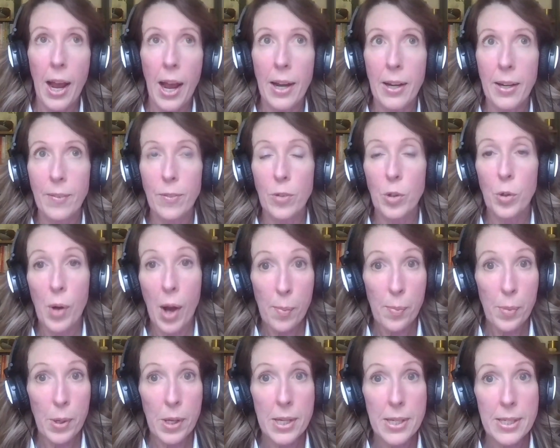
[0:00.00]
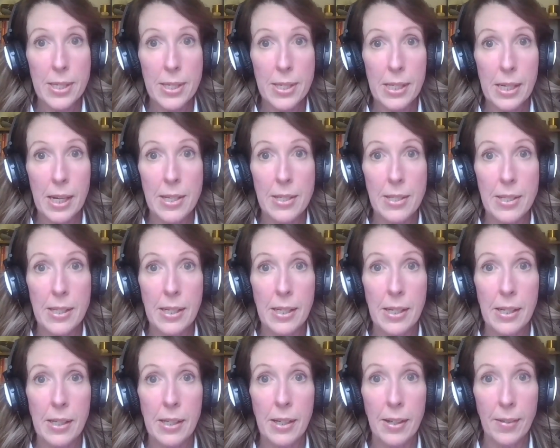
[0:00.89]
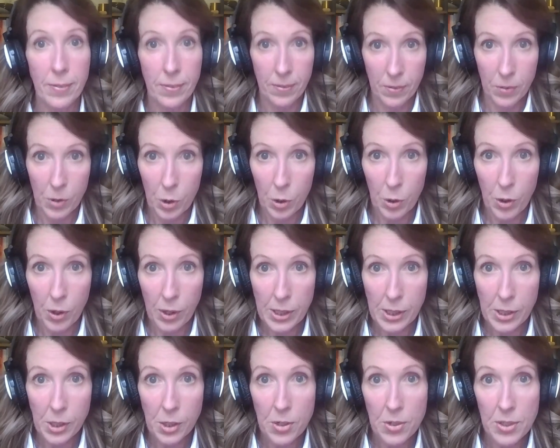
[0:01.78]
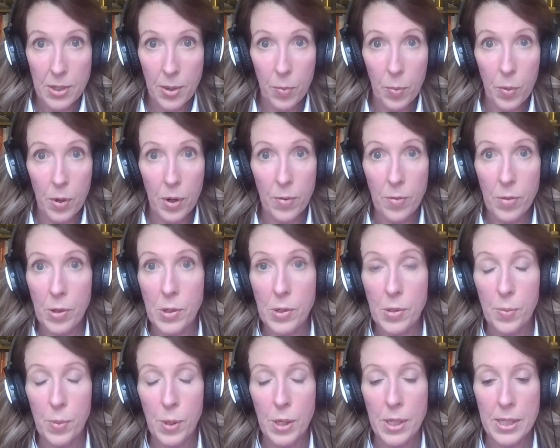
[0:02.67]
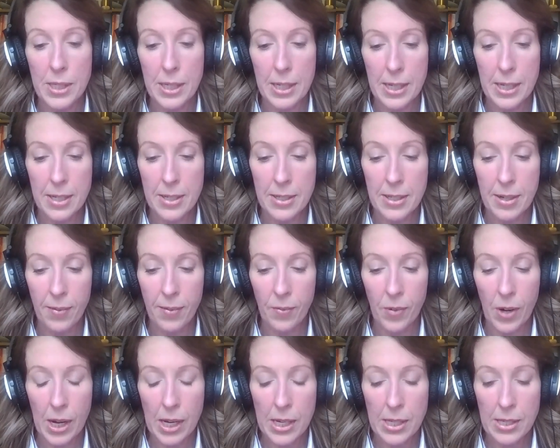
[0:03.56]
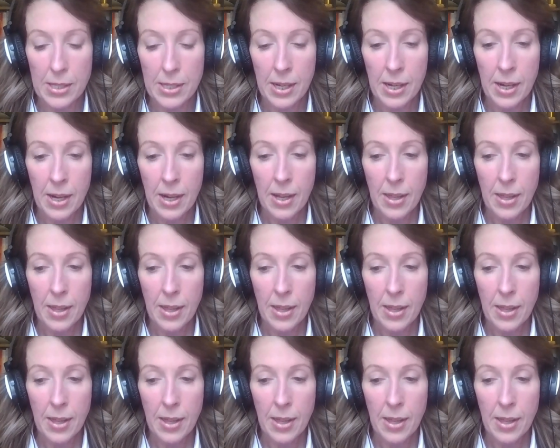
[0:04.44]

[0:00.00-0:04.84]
And if you are personalizing it, if you're going to use up one of those personalized invites,